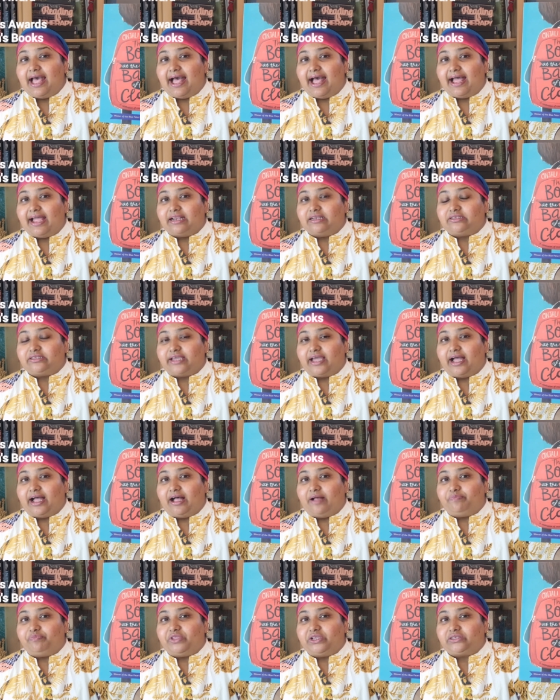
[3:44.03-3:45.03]

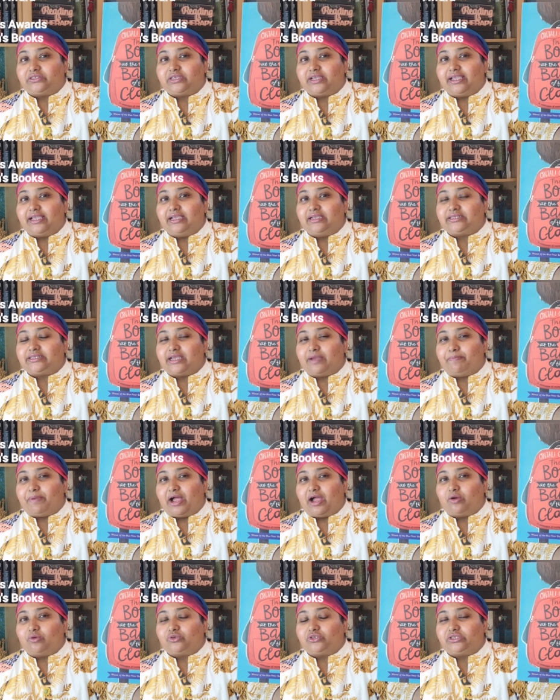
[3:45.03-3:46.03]
and this is
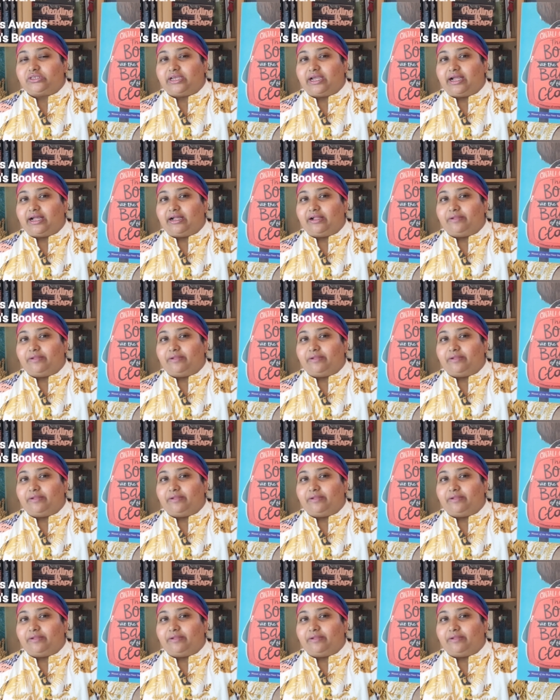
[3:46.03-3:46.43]
about